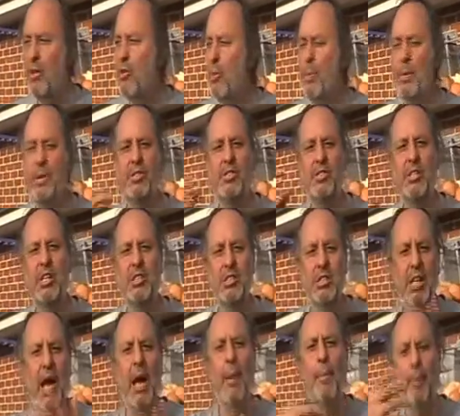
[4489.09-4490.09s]
you've been stitched
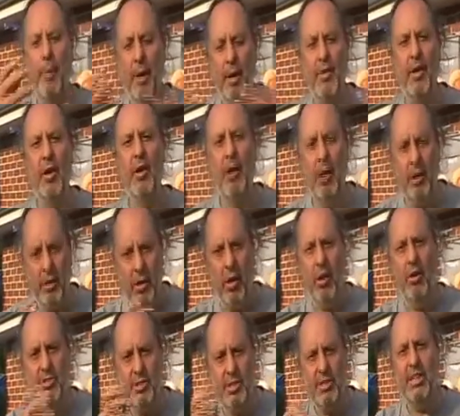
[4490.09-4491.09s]
up by the
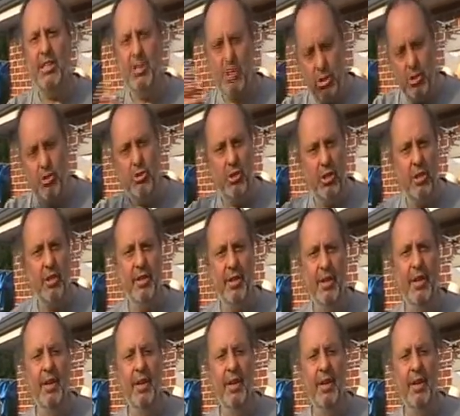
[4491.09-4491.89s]
constitution.